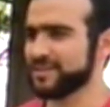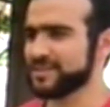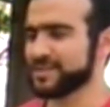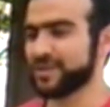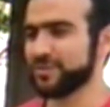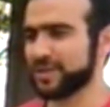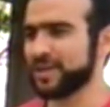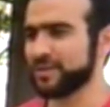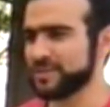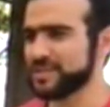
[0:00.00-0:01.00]
surrounding
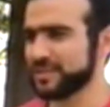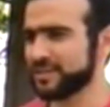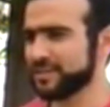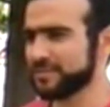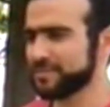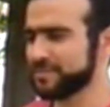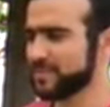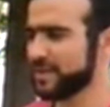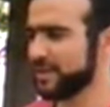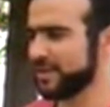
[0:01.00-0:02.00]
I was in.
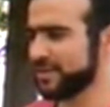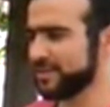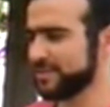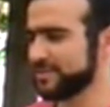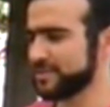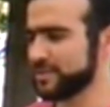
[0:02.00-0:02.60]
Uh,